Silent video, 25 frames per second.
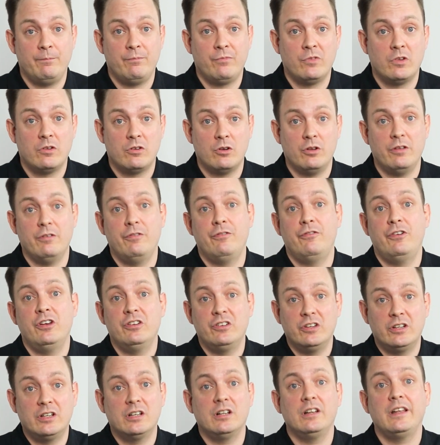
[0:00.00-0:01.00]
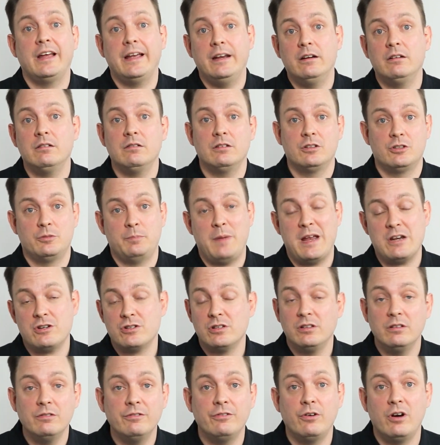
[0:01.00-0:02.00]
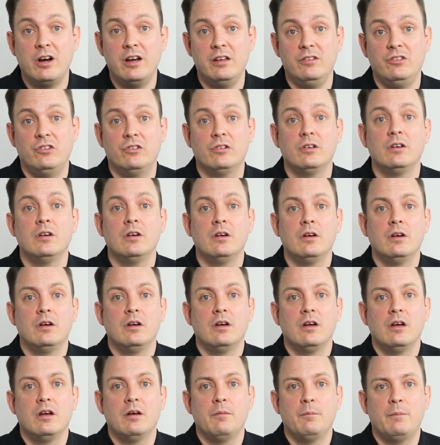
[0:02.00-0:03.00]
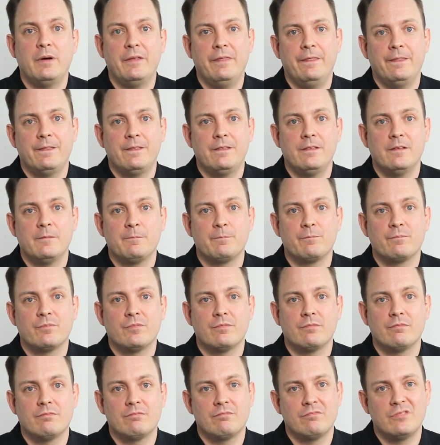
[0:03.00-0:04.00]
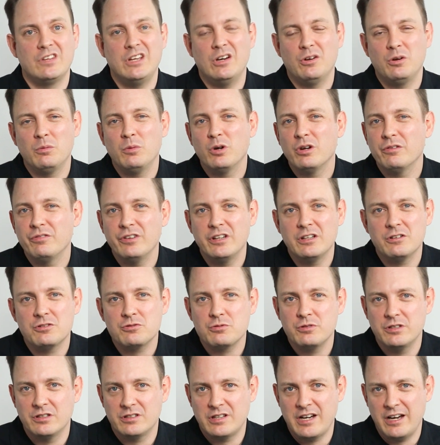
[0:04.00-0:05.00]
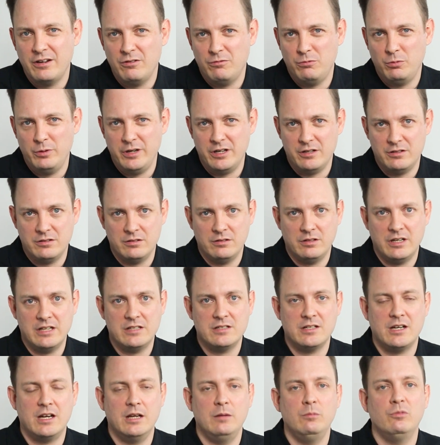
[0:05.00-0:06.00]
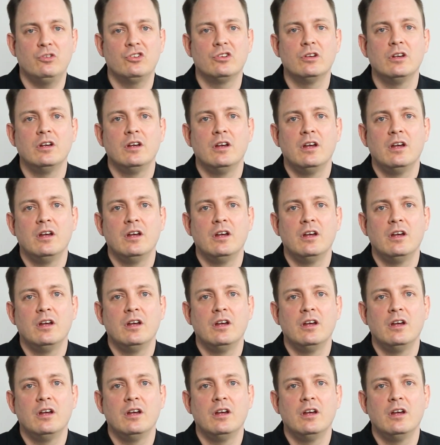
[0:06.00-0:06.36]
So the physical layer, special for us, but the automotive industry is kind of weird at times.